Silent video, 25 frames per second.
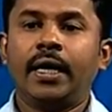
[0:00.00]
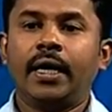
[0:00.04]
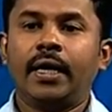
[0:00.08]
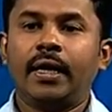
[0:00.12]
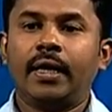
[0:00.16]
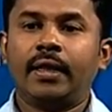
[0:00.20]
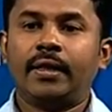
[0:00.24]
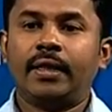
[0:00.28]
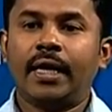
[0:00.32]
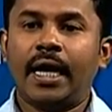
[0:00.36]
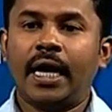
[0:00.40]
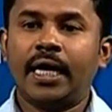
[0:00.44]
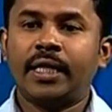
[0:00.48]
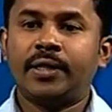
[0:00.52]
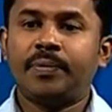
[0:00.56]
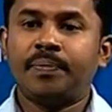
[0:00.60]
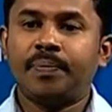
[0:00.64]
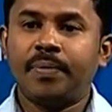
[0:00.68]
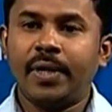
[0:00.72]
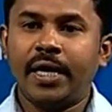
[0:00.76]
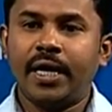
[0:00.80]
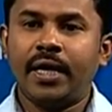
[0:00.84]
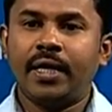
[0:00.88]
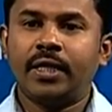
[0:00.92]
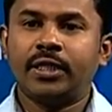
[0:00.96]
that
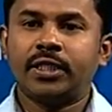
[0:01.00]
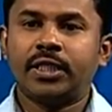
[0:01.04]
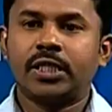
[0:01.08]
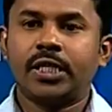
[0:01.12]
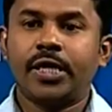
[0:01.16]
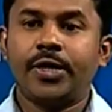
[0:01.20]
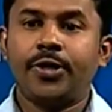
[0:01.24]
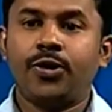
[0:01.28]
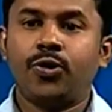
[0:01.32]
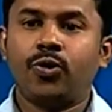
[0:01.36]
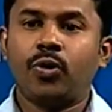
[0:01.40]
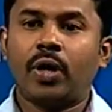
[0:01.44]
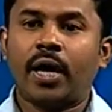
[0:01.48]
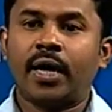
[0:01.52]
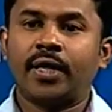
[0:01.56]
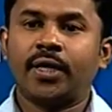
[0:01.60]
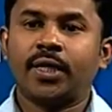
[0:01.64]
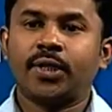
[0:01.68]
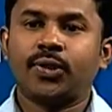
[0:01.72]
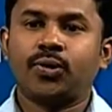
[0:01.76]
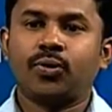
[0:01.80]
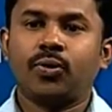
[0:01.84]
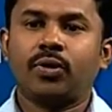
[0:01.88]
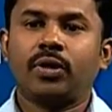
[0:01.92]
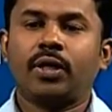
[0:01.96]
means you
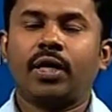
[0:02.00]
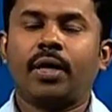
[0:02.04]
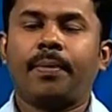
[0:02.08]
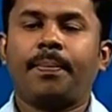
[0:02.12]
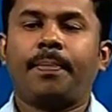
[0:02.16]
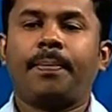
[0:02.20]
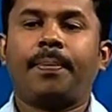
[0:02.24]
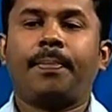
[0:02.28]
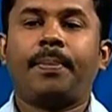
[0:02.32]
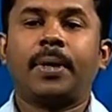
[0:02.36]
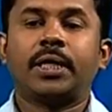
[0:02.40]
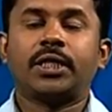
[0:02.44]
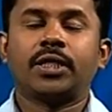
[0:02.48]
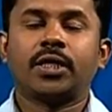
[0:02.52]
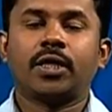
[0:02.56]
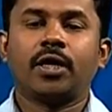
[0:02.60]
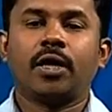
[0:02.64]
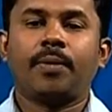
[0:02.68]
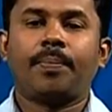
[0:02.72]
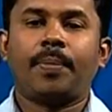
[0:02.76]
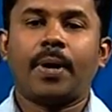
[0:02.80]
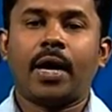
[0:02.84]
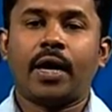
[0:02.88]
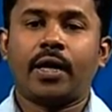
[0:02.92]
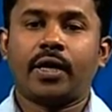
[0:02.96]
understood the particular
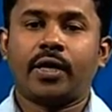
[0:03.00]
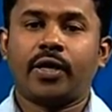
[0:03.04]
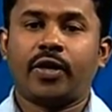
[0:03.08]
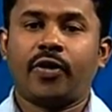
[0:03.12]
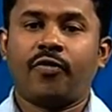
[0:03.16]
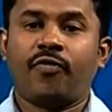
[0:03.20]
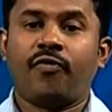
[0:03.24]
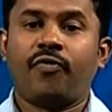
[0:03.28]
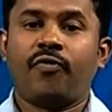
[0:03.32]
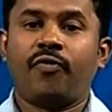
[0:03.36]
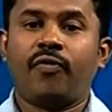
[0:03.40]
paragraph